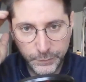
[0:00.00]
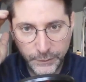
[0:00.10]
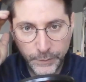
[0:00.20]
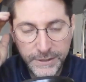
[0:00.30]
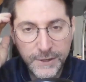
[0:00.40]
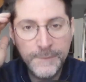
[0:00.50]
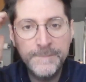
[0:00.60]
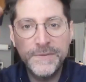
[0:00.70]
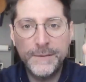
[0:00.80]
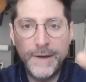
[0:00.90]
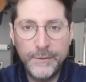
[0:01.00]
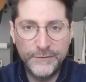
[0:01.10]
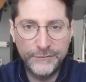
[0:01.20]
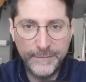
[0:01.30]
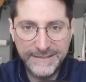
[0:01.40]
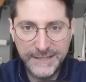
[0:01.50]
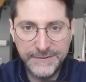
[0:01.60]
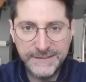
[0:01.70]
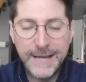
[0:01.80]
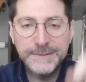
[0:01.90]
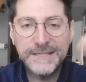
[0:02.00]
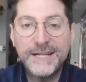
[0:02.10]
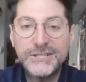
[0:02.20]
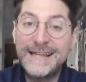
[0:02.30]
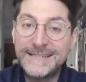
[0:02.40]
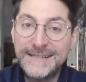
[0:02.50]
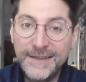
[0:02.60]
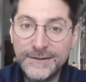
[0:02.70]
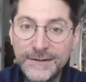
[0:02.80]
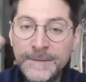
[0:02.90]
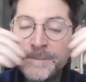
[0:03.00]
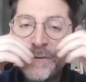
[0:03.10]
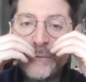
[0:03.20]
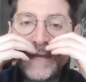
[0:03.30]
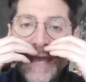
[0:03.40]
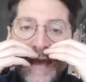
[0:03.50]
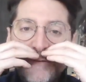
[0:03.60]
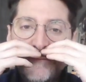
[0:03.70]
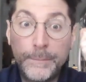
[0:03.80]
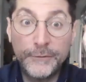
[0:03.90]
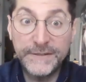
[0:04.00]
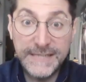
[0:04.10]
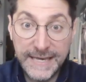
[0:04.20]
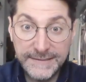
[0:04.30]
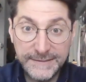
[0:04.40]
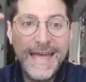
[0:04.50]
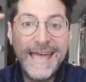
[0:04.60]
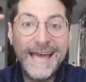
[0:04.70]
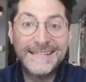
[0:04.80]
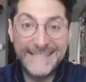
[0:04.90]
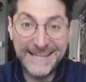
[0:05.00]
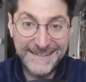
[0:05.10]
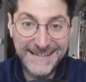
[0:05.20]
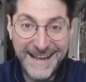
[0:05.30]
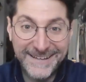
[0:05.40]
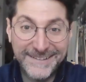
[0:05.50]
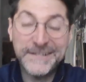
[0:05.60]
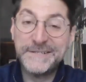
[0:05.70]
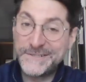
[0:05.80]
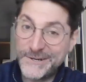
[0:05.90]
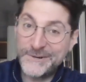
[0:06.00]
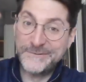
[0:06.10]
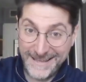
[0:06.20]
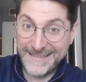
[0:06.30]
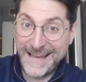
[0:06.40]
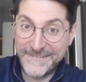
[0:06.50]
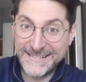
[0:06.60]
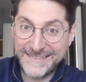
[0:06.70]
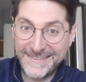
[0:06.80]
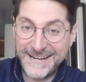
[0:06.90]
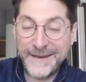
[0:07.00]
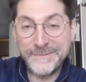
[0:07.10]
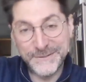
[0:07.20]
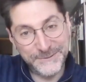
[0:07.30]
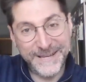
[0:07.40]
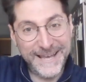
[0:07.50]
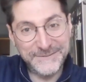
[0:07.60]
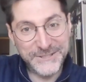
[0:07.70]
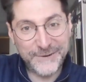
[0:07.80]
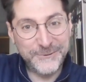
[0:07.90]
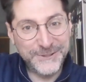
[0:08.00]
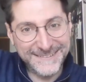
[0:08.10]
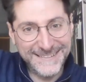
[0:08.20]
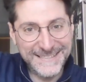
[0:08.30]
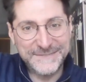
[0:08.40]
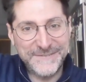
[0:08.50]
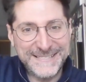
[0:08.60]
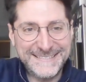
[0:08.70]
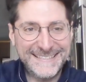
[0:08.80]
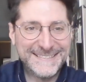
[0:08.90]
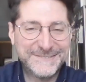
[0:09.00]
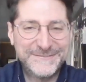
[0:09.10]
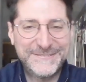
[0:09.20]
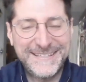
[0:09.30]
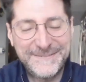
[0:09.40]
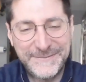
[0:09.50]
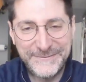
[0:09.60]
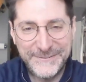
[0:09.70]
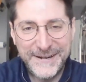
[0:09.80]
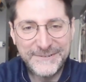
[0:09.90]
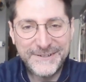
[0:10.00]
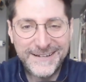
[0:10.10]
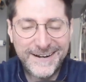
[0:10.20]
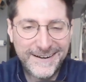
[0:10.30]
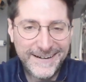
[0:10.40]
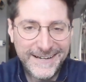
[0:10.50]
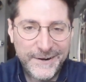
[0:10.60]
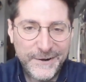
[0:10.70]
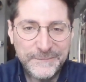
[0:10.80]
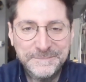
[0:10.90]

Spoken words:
Rear Window, my one for myself is Hopscotch, and together we have Perfect Days and Death on the Nile. So on the Death on the Nile poster, we have Jack Warden. His face is going to be forever in our home.